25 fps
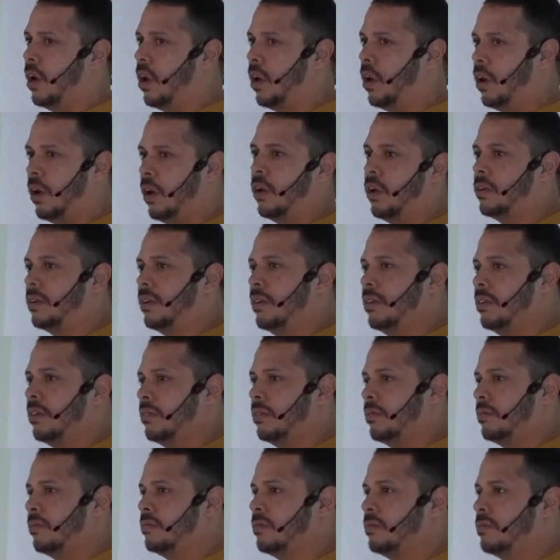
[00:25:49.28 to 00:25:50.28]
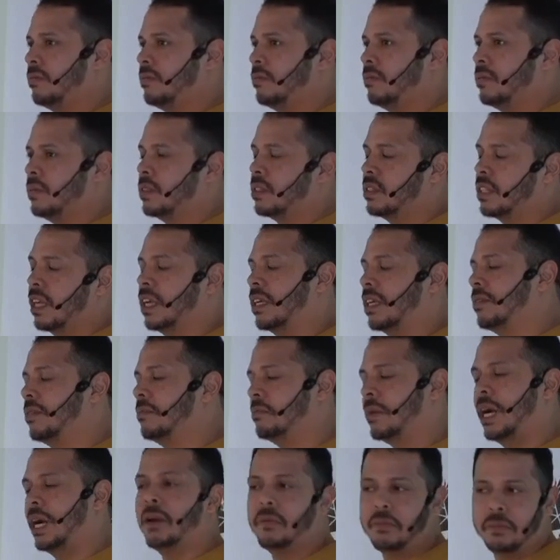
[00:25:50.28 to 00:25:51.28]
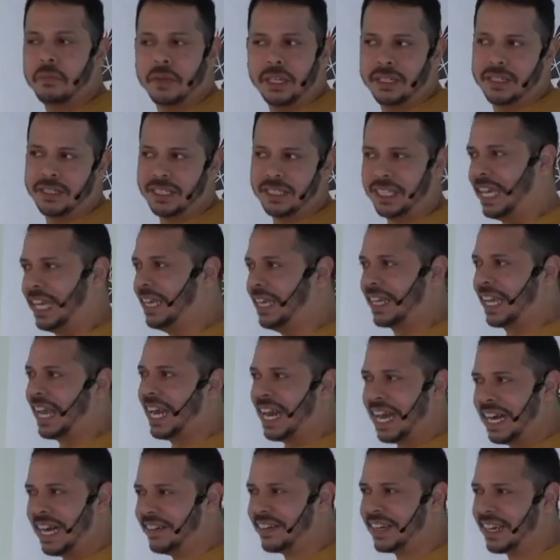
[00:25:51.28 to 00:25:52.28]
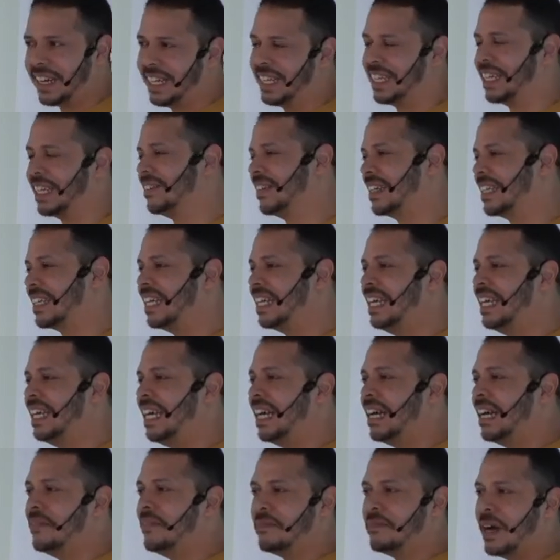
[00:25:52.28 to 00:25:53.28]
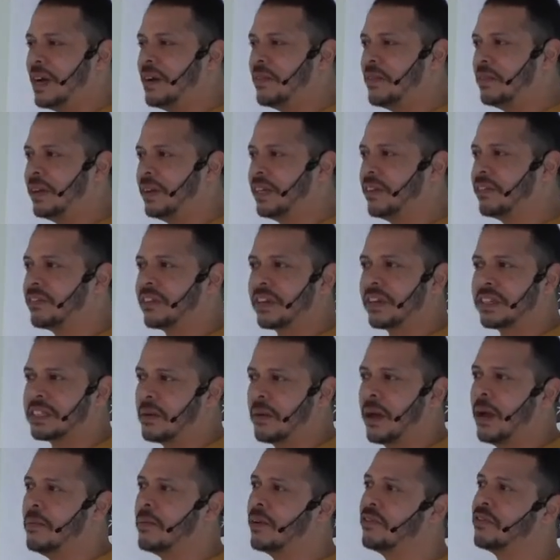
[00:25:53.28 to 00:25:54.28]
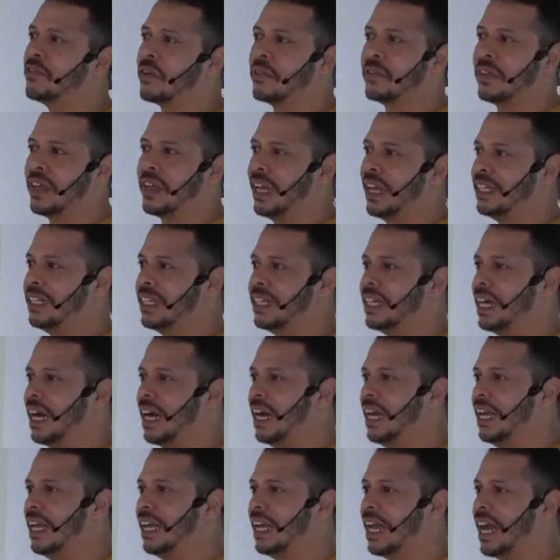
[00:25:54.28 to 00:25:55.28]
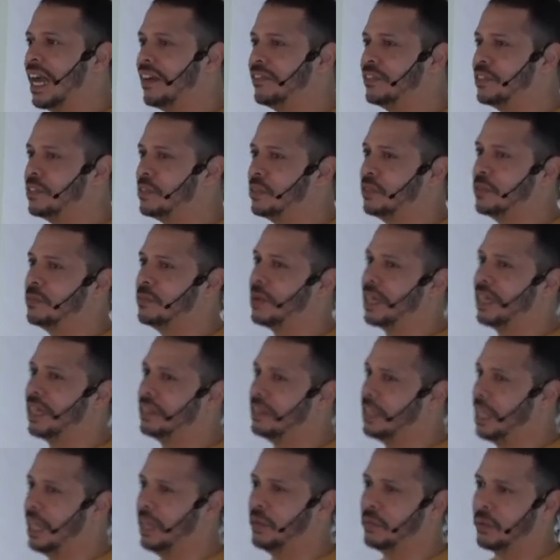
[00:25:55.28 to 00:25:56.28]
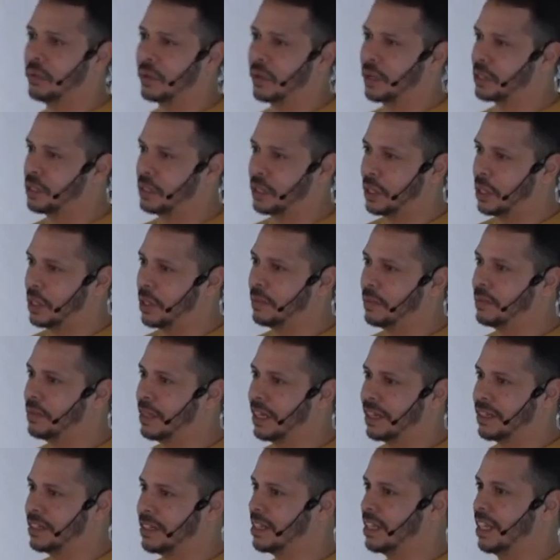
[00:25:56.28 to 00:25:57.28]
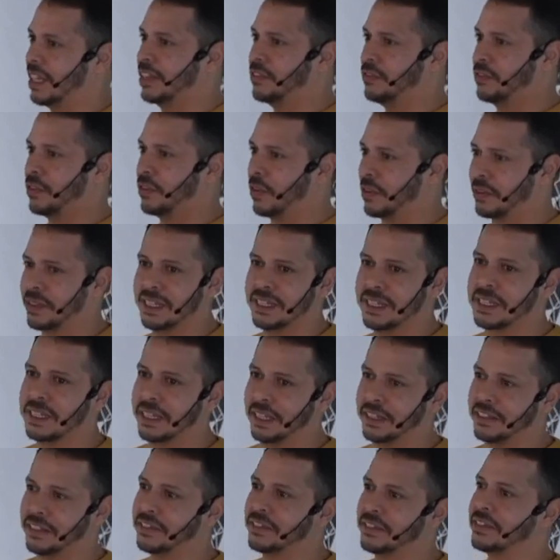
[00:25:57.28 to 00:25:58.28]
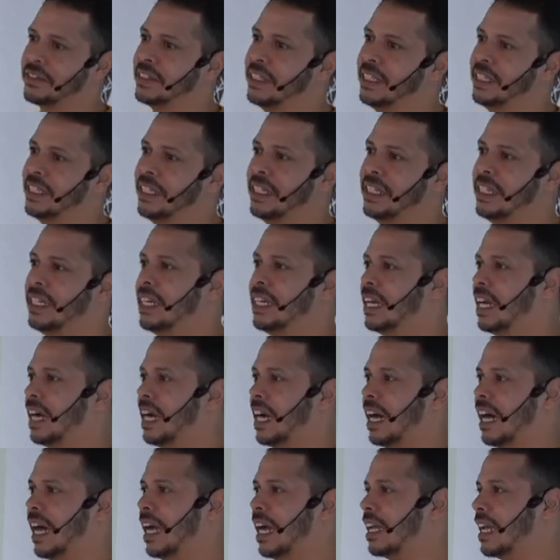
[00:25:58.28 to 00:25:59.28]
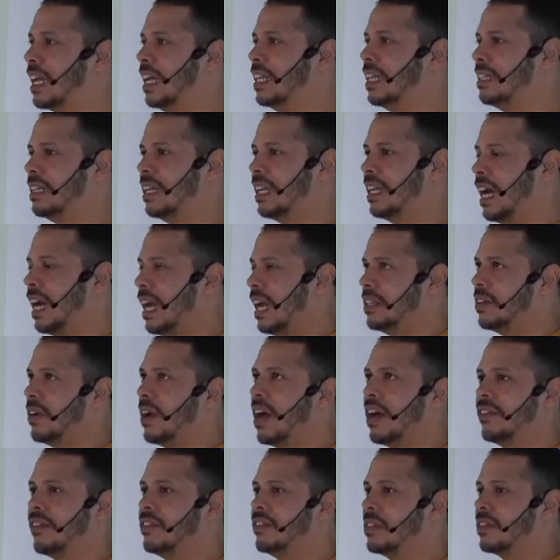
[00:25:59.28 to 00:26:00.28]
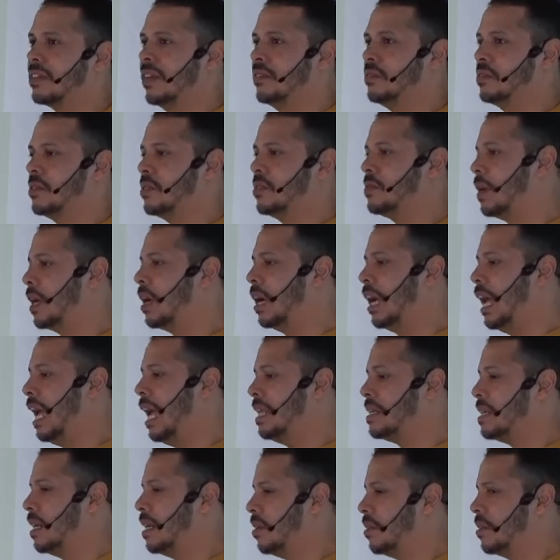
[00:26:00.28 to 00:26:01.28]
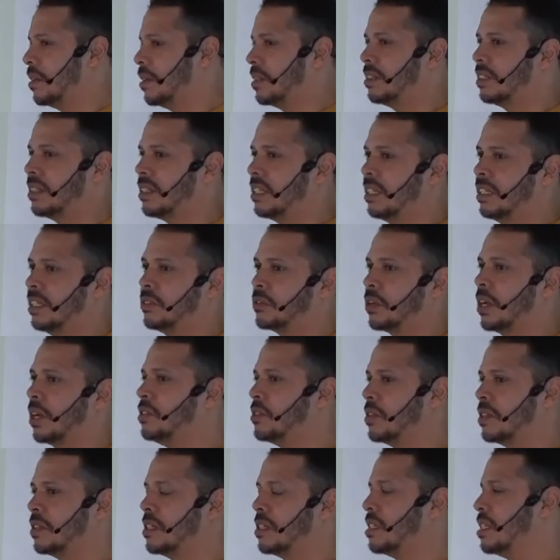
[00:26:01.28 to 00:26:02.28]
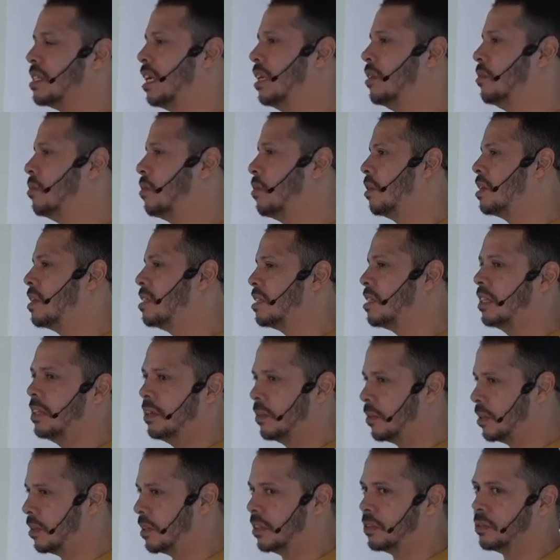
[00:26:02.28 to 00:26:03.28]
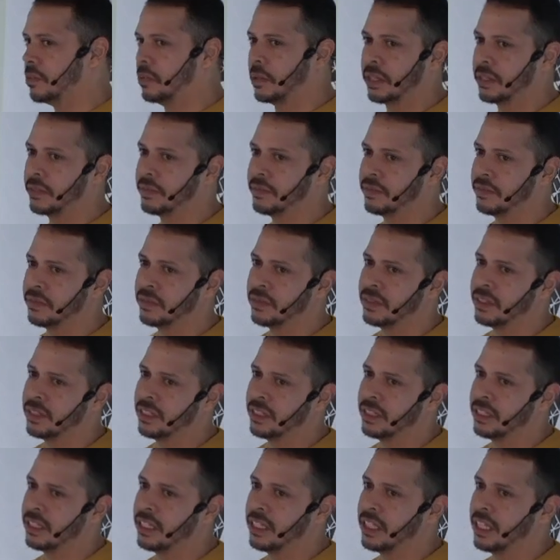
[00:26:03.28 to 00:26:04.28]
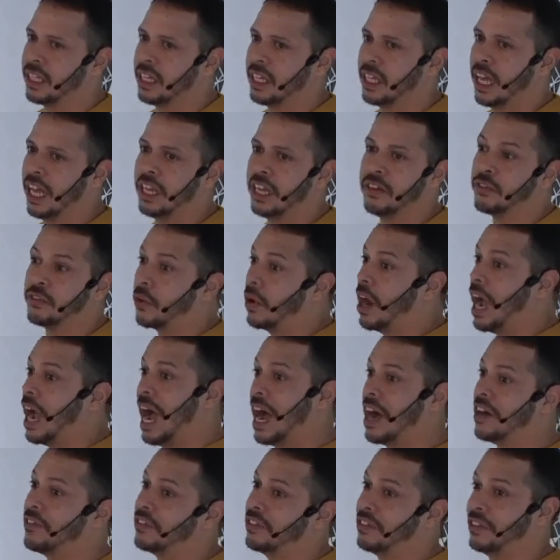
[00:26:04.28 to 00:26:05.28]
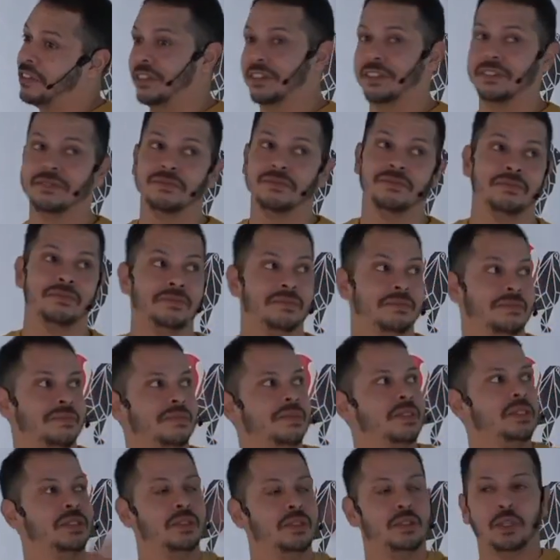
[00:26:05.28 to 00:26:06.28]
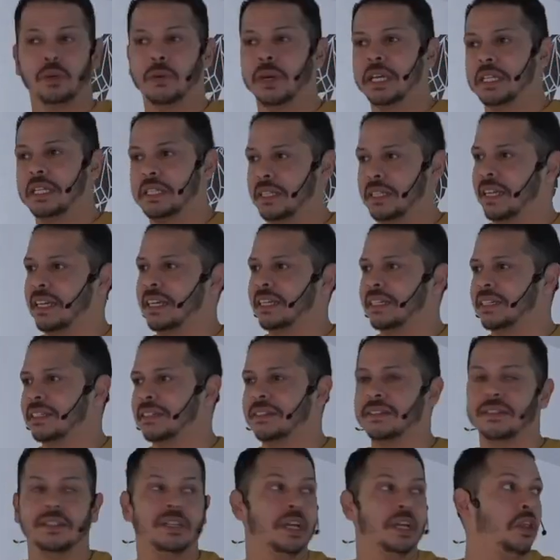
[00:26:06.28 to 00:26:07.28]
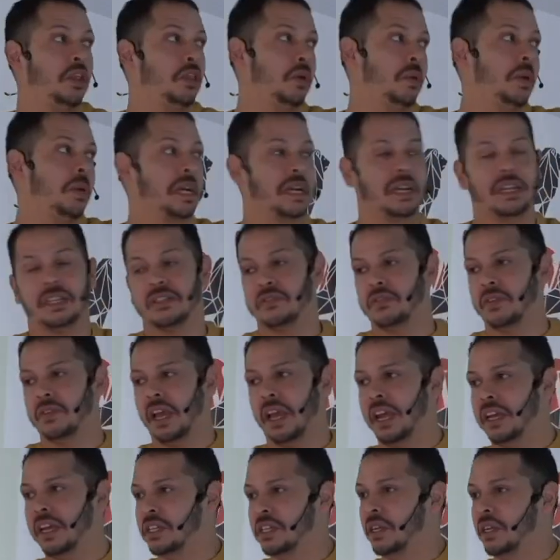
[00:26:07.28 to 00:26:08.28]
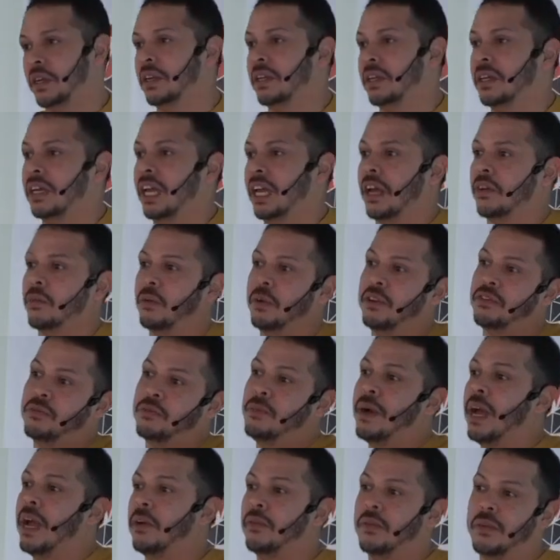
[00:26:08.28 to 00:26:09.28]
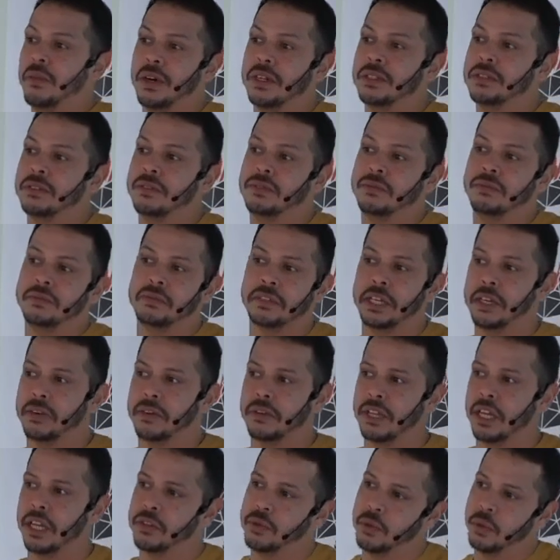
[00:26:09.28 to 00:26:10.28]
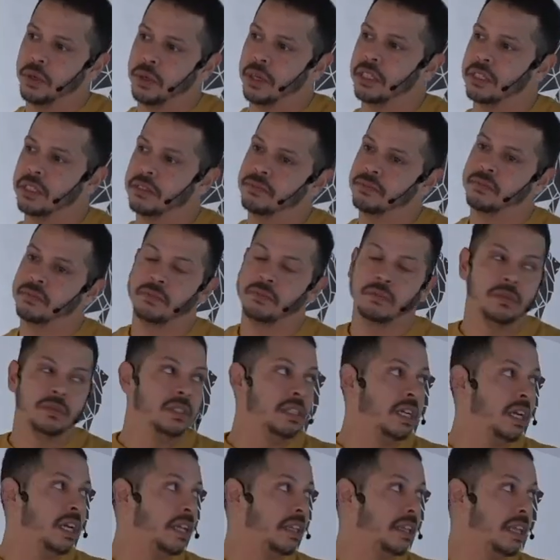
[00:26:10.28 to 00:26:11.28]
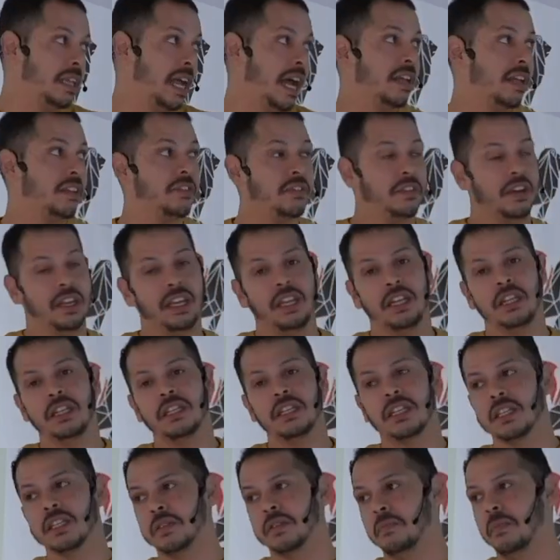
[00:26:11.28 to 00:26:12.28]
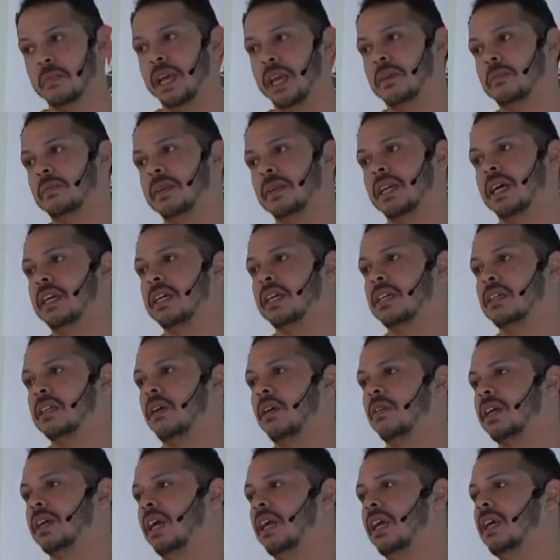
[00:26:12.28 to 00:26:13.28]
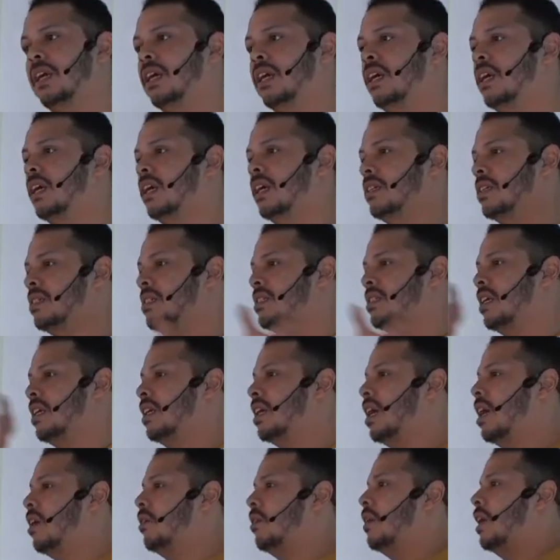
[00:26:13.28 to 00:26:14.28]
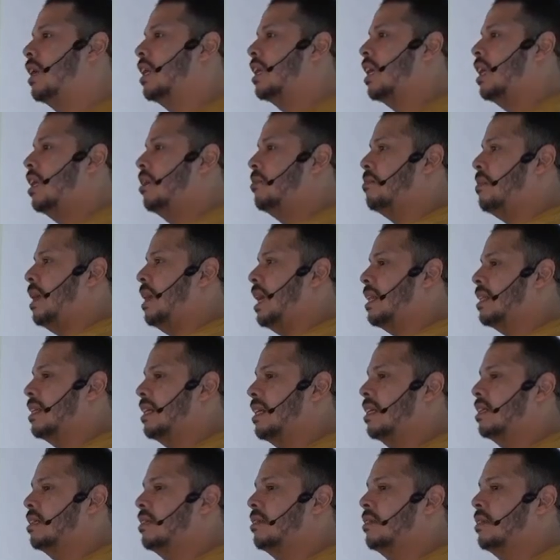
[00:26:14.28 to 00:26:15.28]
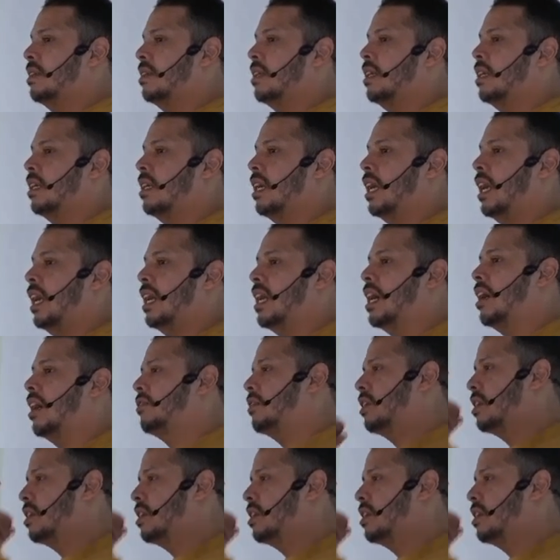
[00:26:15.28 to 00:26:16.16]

on, like, my opinion, you can have, but in my opinion, for example, I'm a front end. I have to do my daily work job that is like front end stuff. I don't have the time to spend 8 hours trying to understand is a neural network. And for after 2 weeks later, do a classification with my one neural network. That thing just make me like, okay, understand how I can make that, and after I